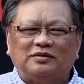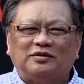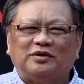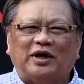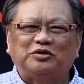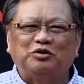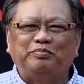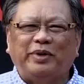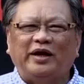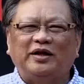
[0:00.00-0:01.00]
she has to
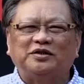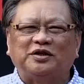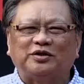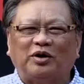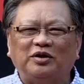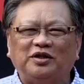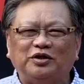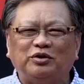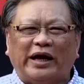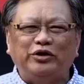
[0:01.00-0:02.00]
pay the
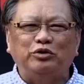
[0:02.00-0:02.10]
security to